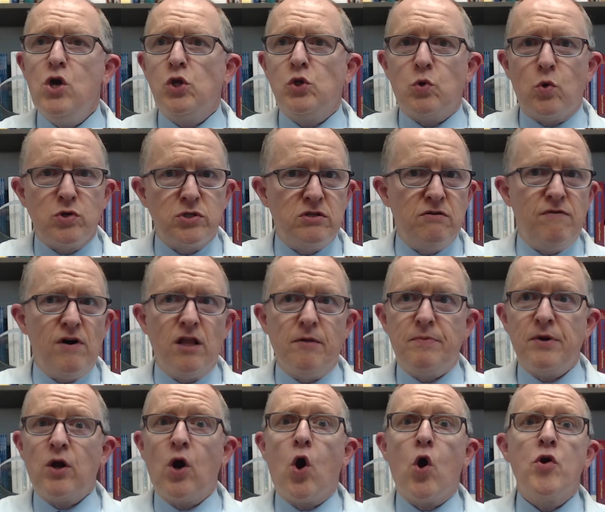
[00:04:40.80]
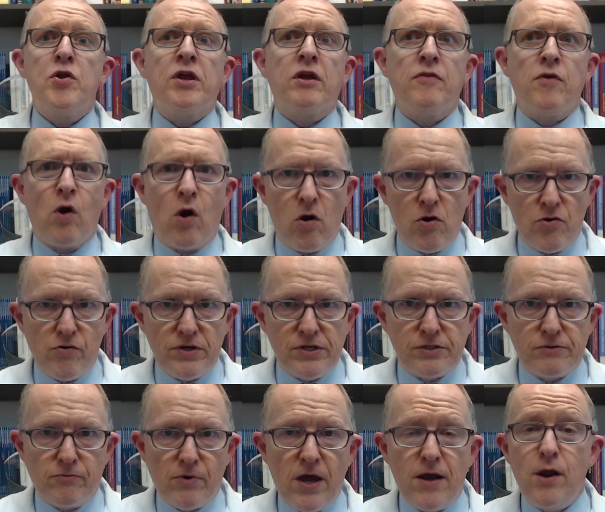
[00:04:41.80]
towards developing hardening of the
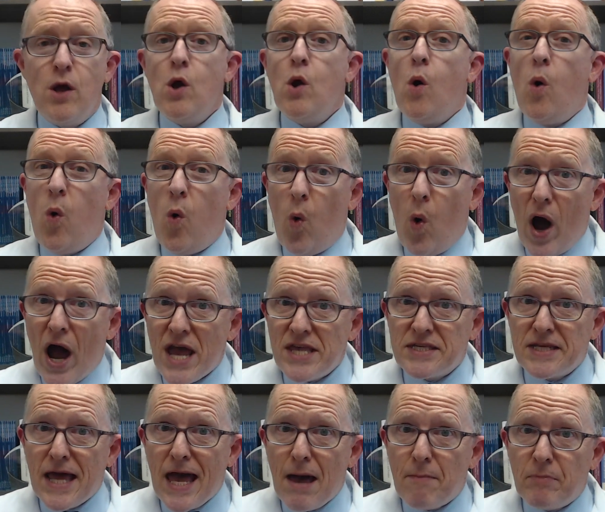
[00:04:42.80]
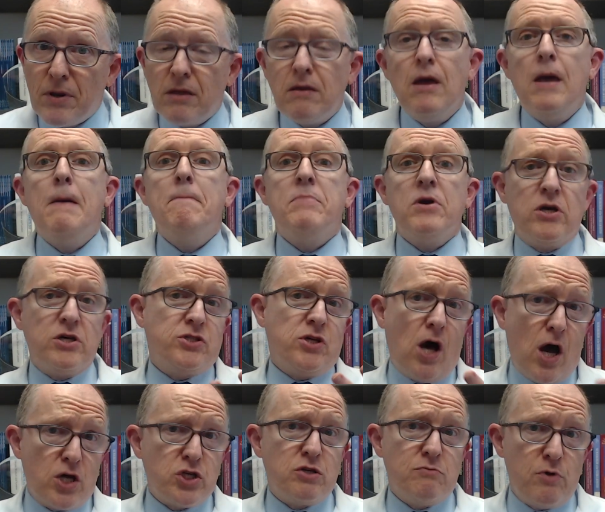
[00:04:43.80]
arteries, right? Why is it happening? Because
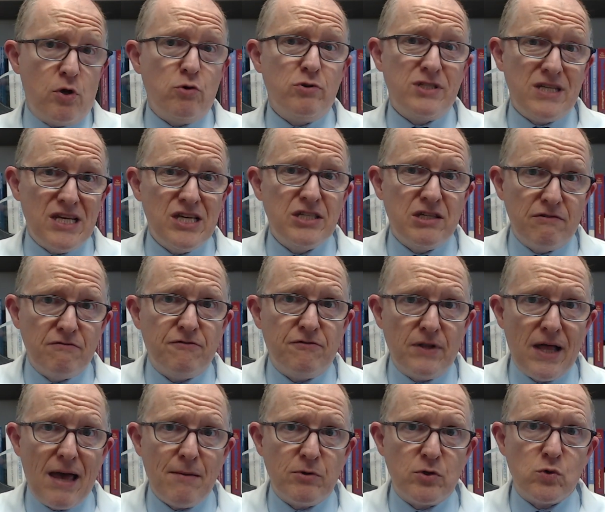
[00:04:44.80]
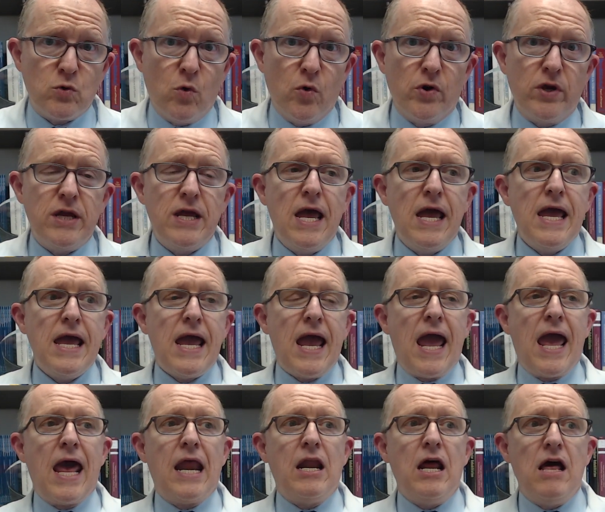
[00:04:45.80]
Hashimoto's is inflammatory
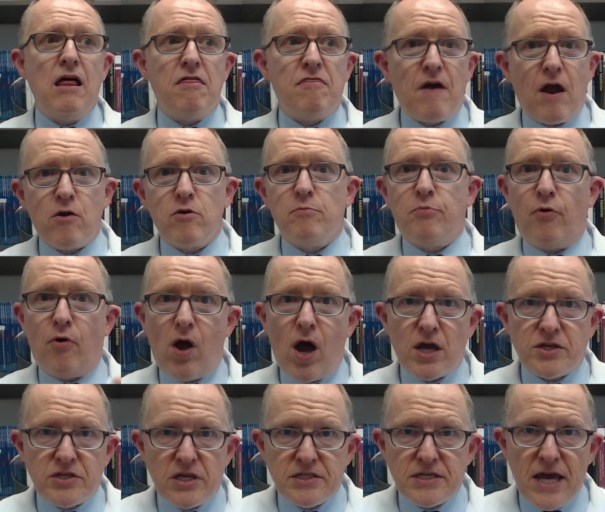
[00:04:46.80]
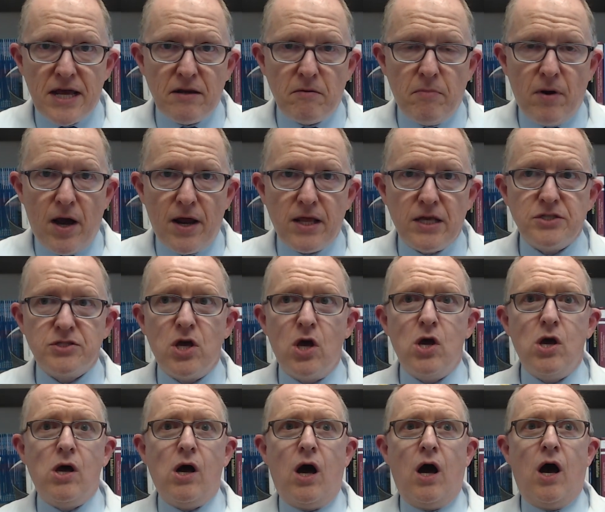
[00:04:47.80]
and thyroid peroxidase antibodies
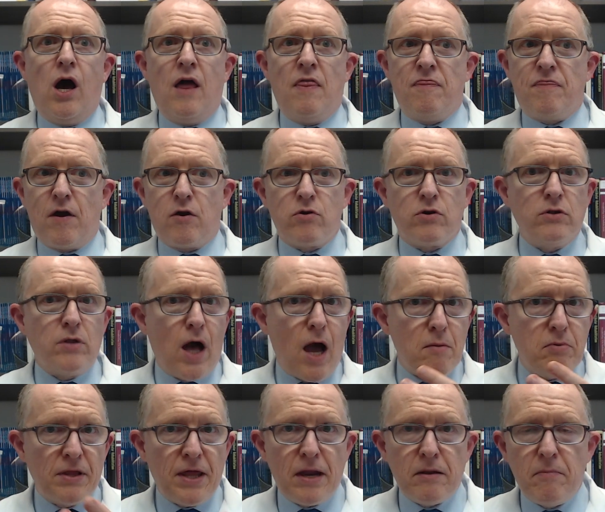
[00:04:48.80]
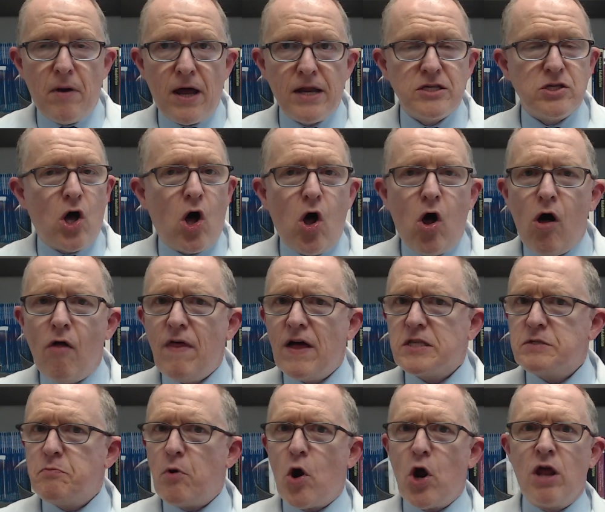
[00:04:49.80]
uh, and thyroglobulin antibodies, all
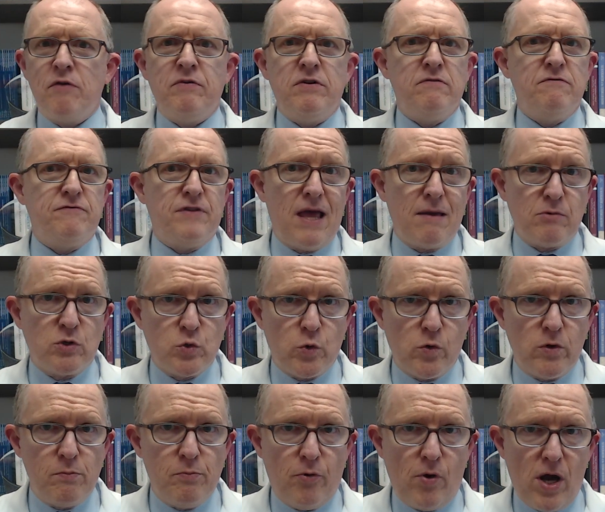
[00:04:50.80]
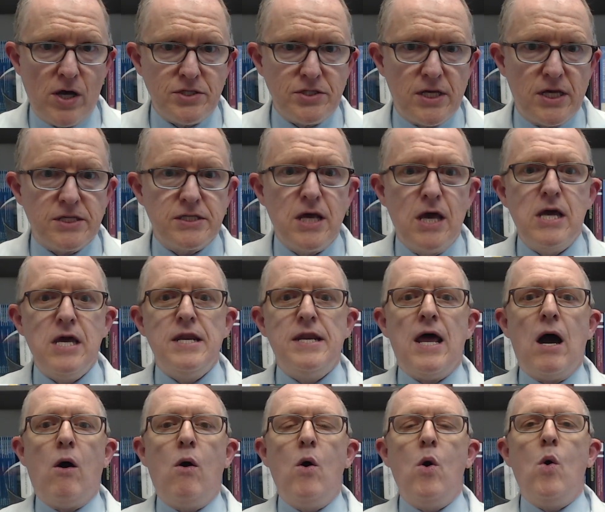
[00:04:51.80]
that's part of an inflammatory process.
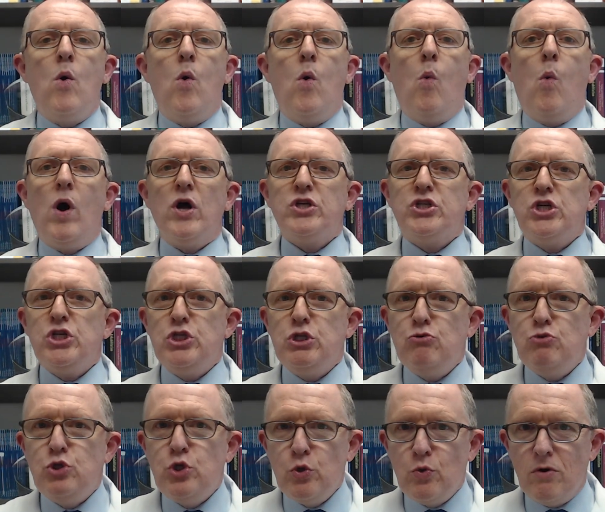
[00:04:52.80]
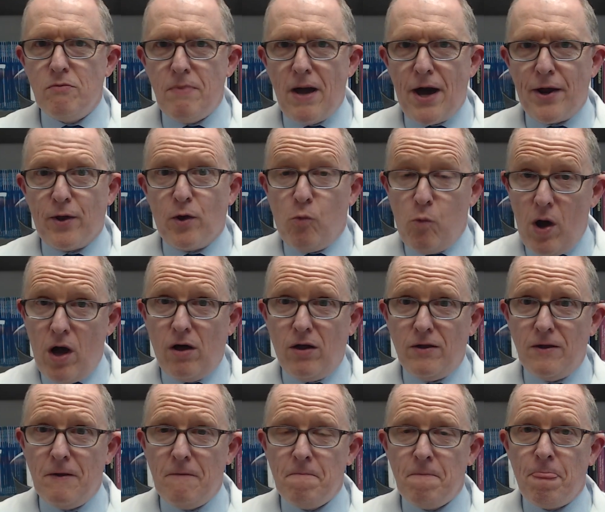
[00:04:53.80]
Now, what should you do about it?
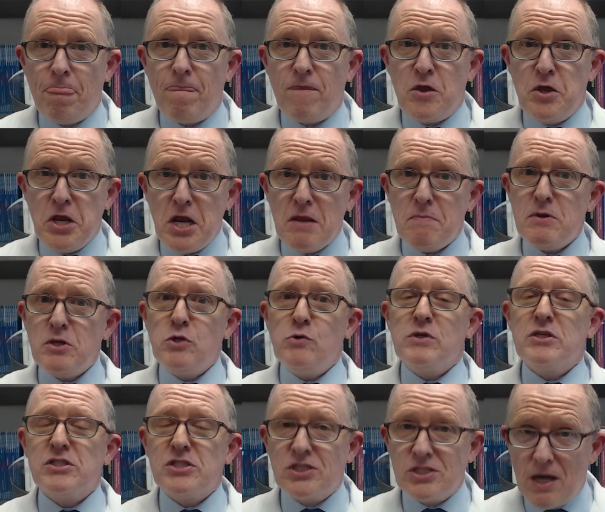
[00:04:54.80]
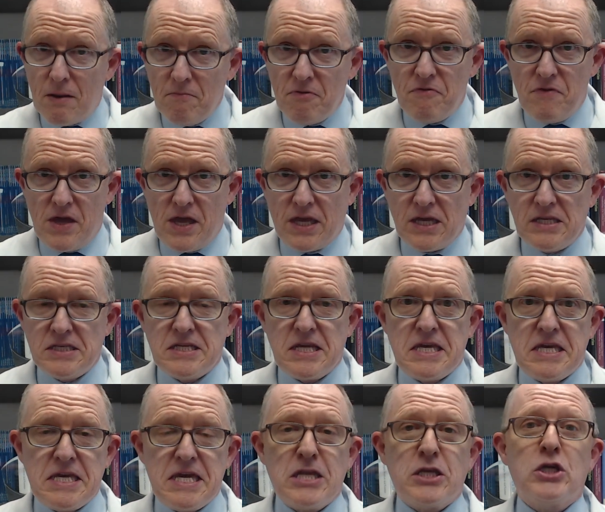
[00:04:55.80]
Well, you need to be doing something to
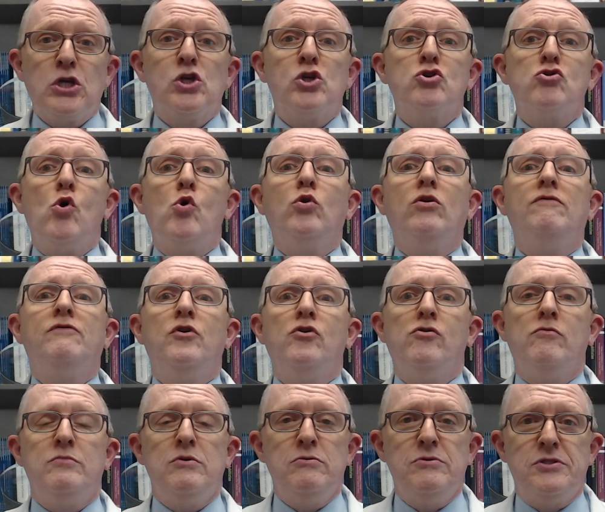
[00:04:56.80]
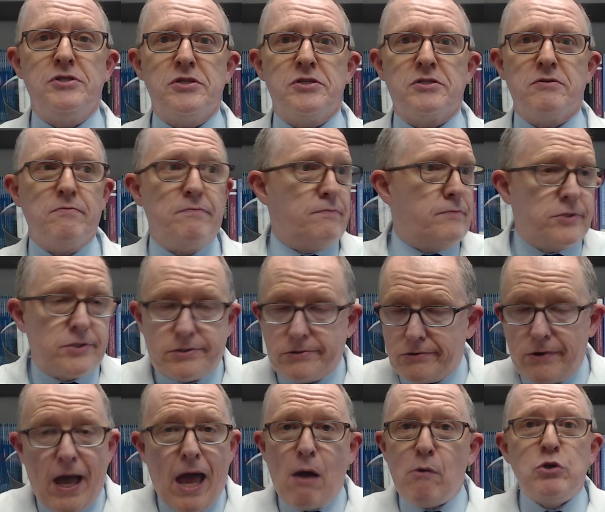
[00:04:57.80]
get control of your immune system.
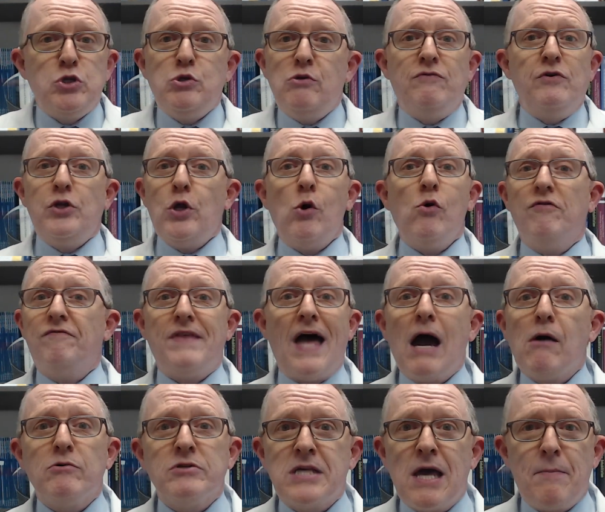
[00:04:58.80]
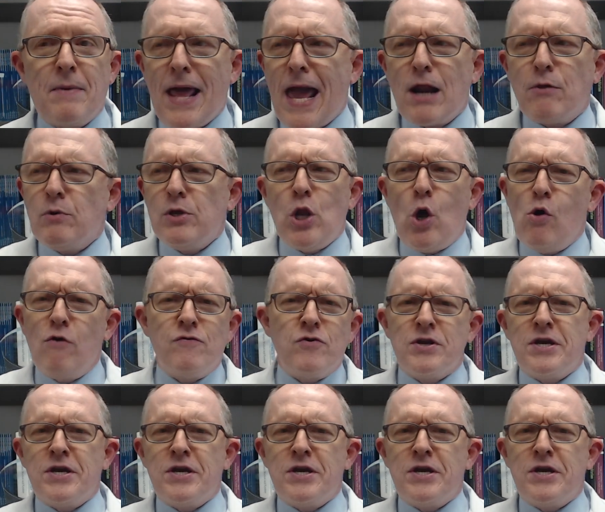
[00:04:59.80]
So how would you even know if that was happening? How do we know if you're